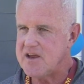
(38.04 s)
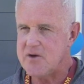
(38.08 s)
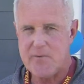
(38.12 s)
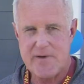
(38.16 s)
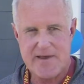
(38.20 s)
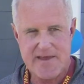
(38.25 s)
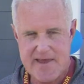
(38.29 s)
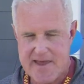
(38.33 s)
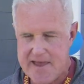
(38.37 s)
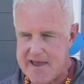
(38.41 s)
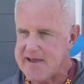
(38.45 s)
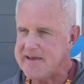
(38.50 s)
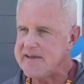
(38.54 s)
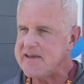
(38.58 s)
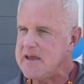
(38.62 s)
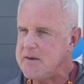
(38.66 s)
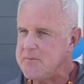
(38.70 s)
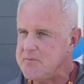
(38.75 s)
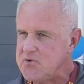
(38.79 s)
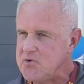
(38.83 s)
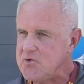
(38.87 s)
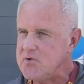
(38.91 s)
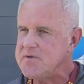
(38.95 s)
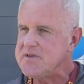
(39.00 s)
and we can't keep
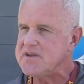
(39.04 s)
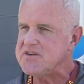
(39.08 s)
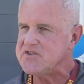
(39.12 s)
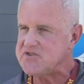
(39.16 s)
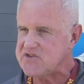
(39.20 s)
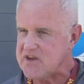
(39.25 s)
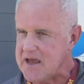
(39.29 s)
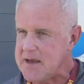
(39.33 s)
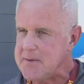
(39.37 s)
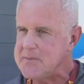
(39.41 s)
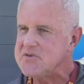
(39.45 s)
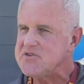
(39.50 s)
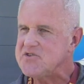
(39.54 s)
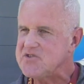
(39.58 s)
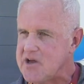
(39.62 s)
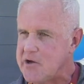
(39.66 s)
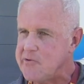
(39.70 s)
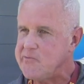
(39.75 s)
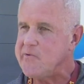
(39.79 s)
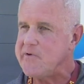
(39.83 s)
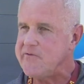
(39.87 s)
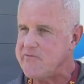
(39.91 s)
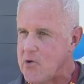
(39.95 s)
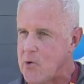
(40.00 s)
doing the same stuff
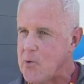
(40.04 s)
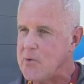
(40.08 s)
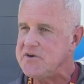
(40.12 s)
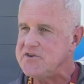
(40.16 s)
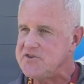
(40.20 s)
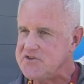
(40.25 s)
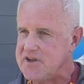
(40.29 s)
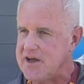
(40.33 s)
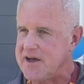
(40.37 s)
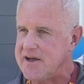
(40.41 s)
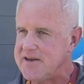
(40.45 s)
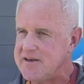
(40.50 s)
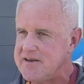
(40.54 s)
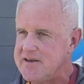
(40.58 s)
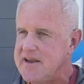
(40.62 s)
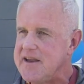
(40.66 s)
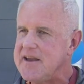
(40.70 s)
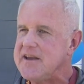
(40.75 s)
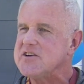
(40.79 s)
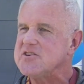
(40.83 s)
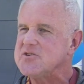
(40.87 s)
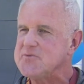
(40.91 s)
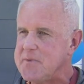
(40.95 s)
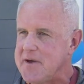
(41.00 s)
we've always done and
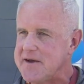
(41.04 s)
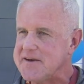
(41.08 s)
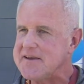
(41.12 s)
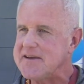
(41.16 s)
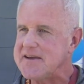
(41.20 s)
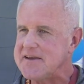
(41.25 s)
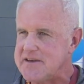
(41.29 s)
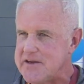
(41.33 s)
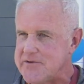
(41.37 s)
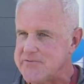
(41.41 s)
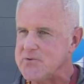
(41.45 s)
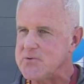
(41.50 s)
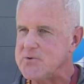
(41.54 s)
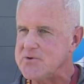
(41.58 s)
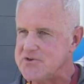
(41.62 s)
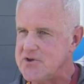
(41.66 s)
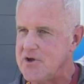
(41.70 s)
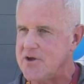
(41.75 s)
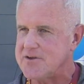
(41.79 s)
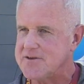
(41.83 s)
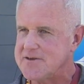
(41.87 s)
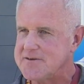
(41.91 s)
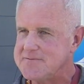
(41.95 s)
expecting a different result.